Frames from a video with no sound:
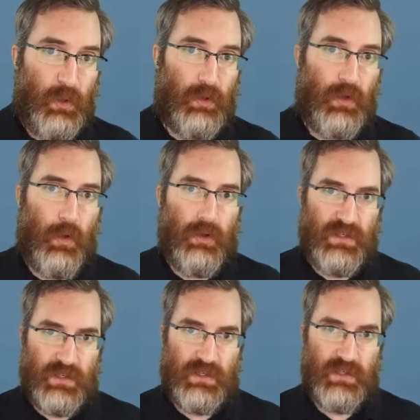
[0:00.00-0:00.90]
records
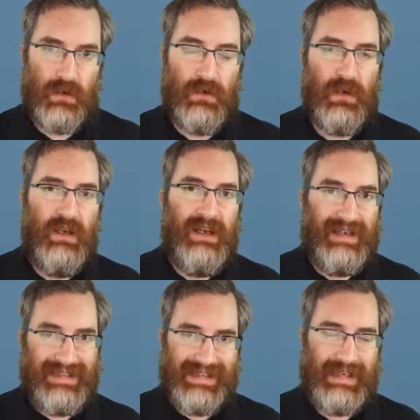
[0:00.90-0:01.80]
to start
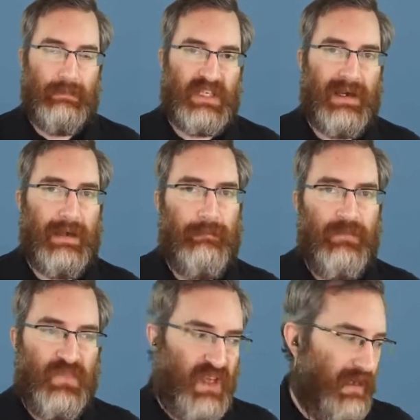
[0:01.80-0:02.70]
at the same time,
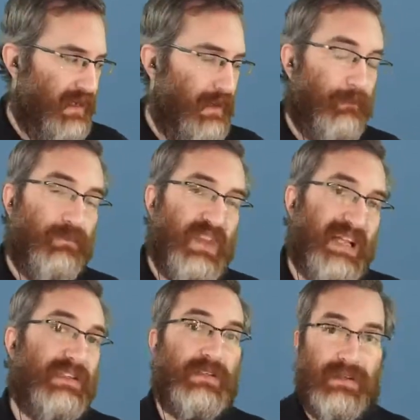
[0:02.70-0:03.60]

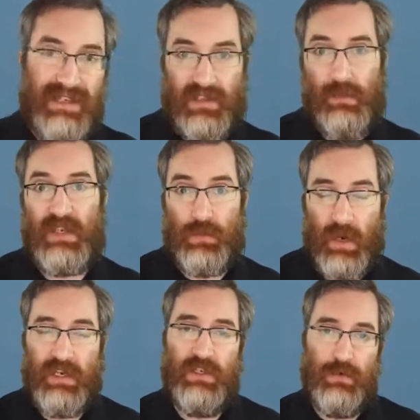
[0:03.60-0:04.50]
that's the best
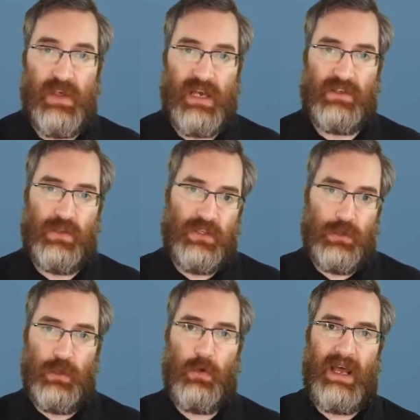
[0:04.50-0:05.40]
way to do that, so that you
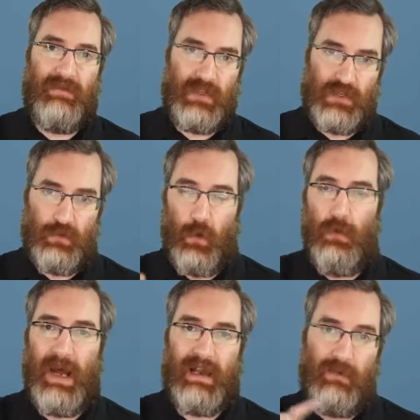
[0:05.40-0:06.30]
don't have to scroll
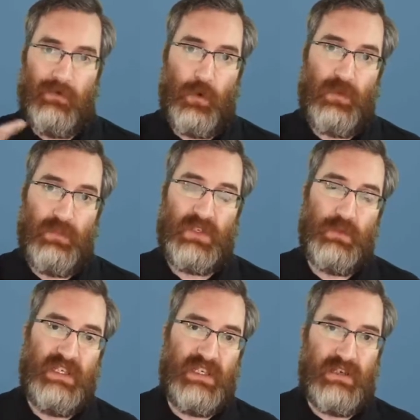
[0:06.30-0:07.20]
back and forth
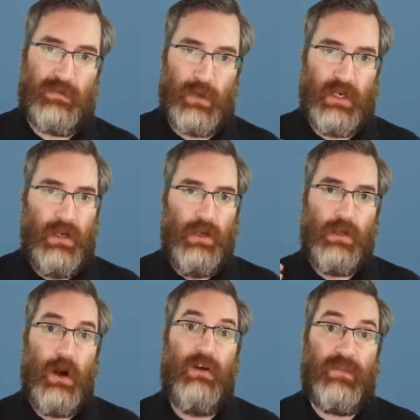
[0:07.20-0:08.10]
between the different
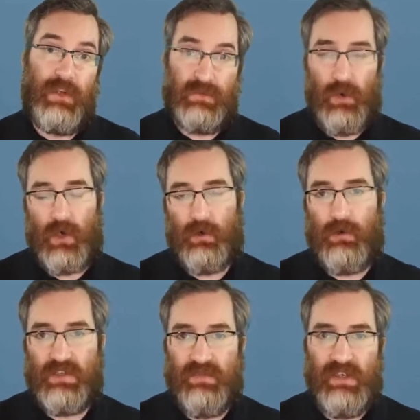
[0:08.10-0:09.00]
confidence
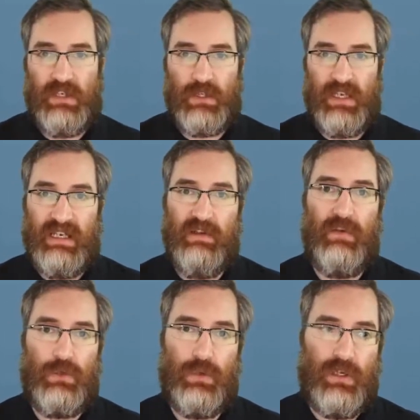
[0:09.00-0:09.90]
monitors of each
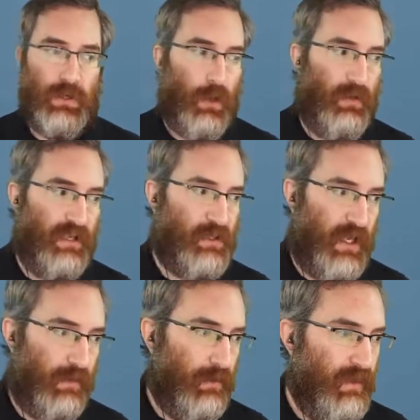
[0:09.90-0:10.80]
individual encoding
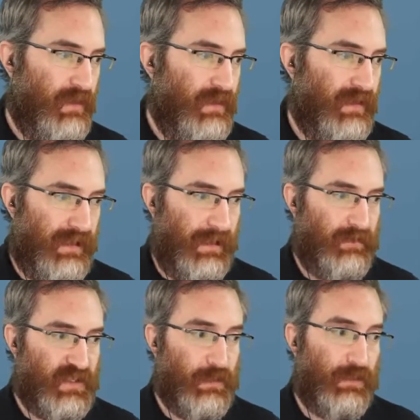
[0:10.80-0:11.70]
channel.
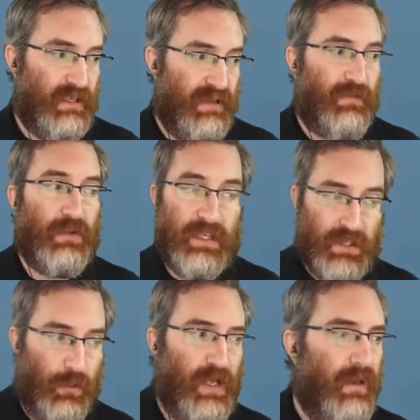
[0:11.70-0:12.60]
So you can definitely
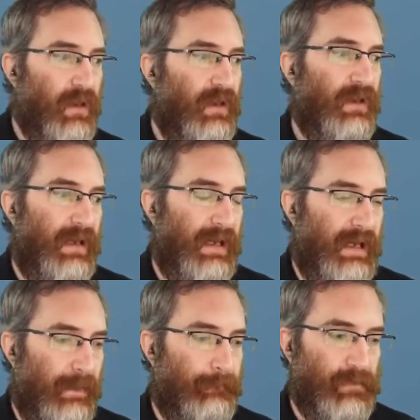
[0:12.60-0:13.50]
do it.
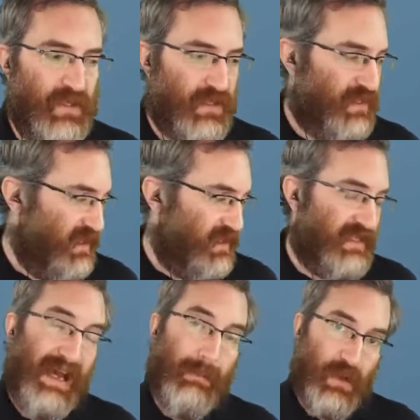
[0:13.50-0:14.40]
You just need to
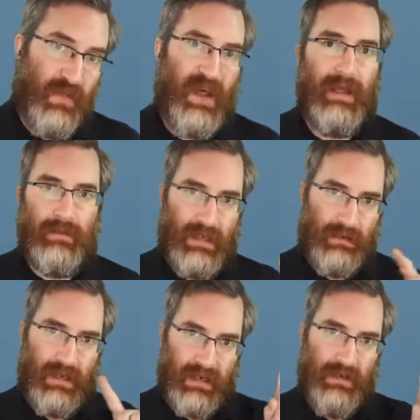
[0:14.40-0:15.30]
tap on
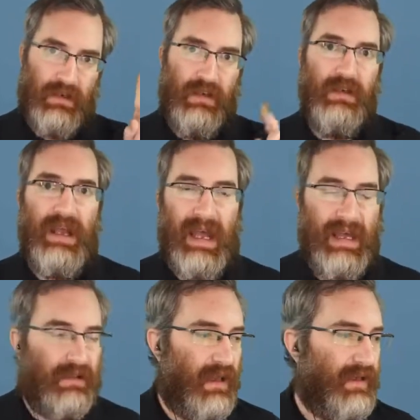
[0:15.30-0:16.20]
that kind of
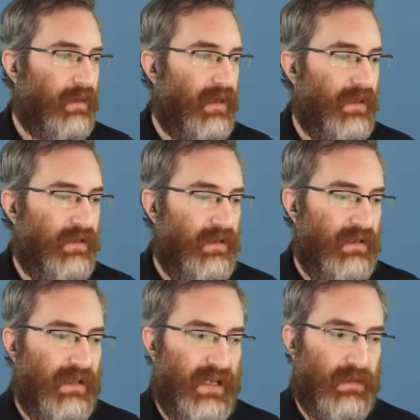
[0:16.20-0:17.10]
hand icon
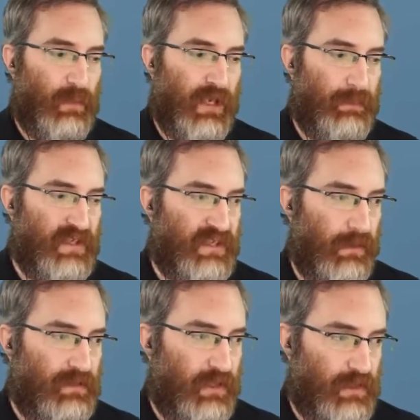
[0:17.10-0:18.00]
to bring up the
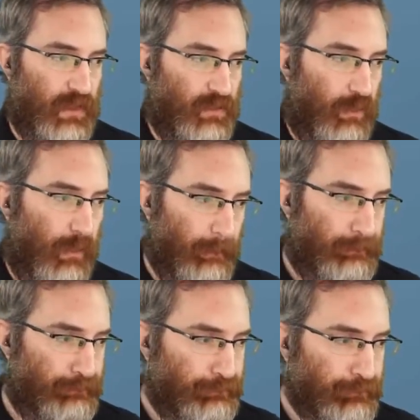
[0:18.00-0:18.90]
single touch control,
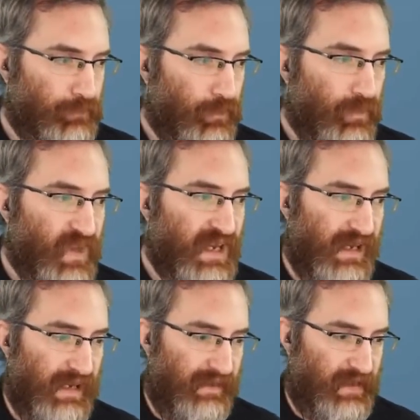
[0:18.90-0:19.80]

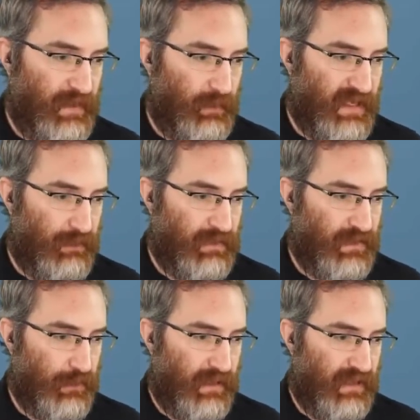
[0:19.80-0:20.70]
and then you'll be able
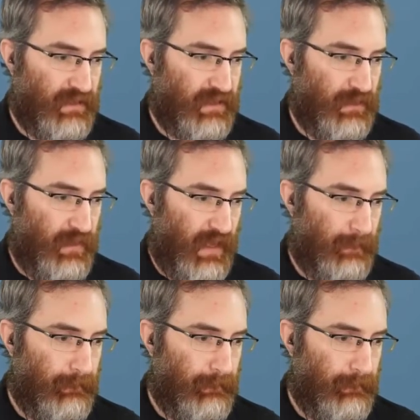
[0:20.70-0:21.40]
to do that.